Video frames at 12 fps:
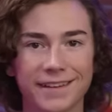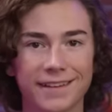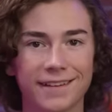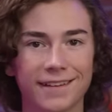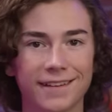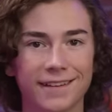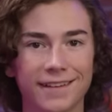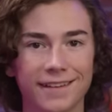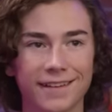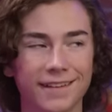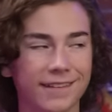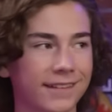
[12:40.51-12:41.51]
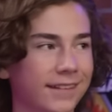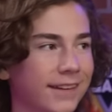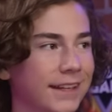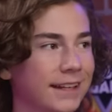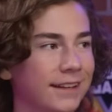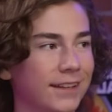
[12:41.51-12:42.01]

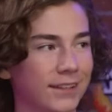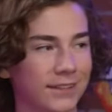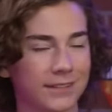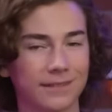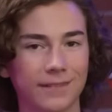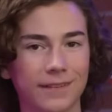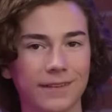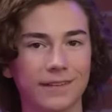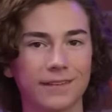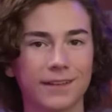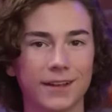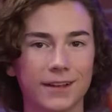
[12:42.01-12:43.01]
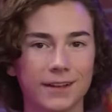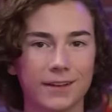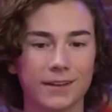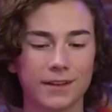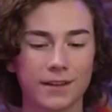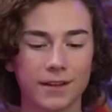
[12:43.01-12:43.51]

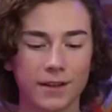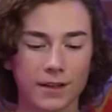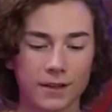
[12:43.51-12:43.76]
This person isn't speaking.